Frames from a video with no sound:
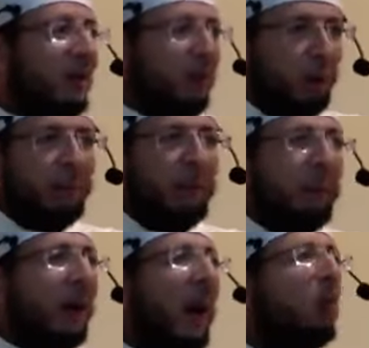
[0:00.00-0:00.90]
You
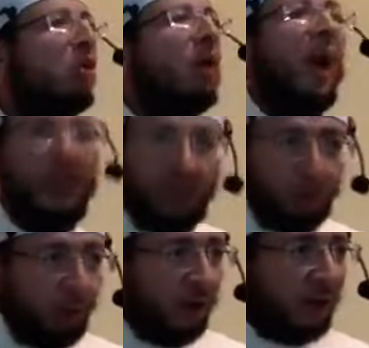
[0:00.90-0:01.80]
remember
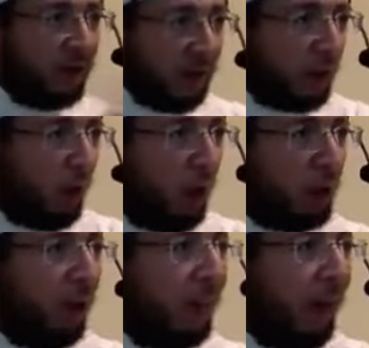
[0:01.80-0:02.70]
Al-Quraniyun that I told
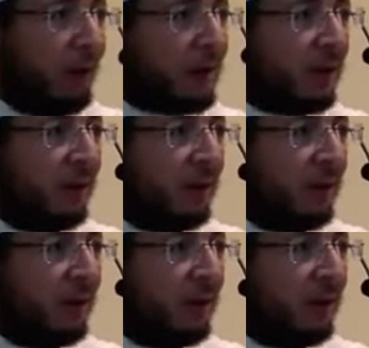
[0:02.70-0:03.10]
you about?